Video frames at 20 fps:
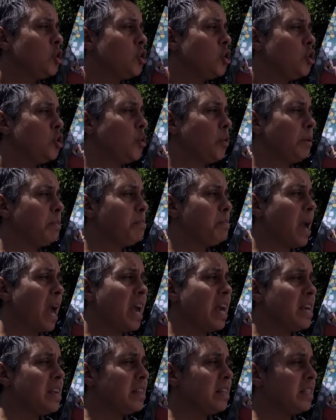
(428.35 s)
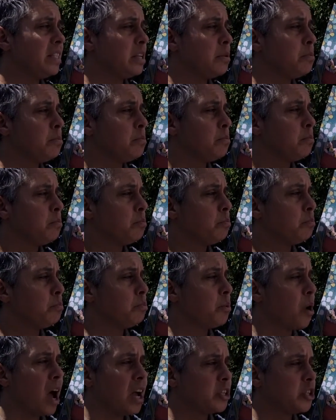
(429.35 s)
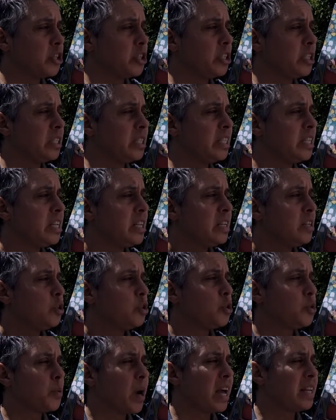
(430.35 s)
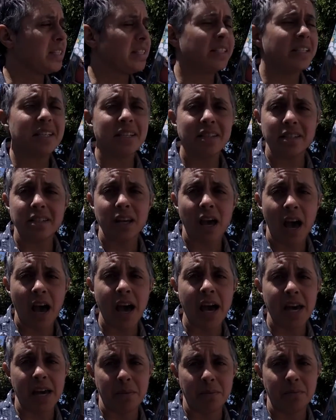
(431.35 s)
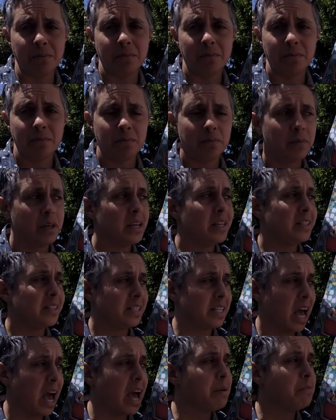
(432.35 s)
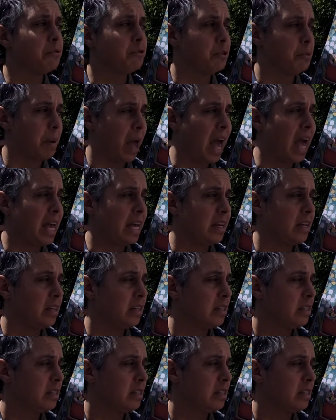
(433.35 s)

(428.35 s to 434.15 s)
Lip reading: You're bathed and brushed and dressed. It's time. It's time for bed.